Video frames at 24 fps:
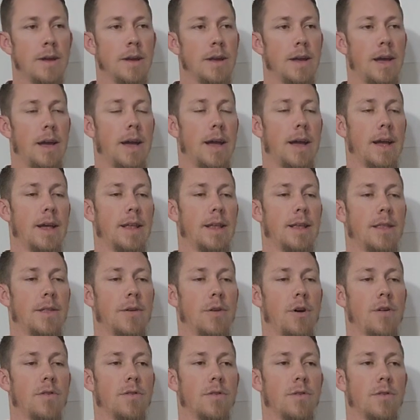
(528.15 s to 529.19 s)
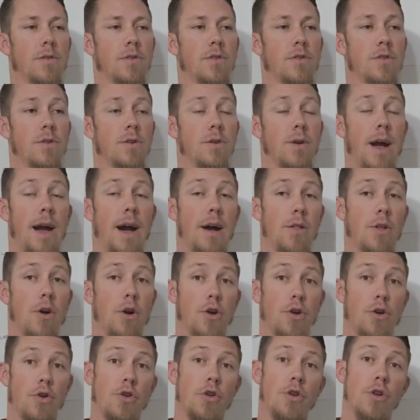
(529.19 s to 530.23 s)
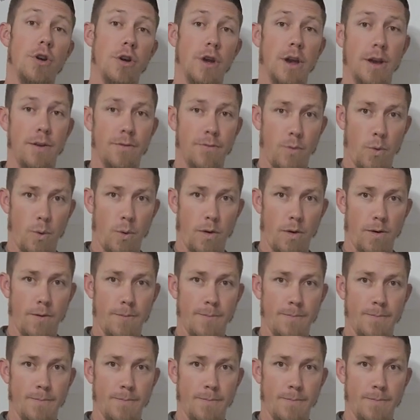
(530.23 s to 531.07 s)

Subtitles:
and they're also going to show you how long you're cookied for.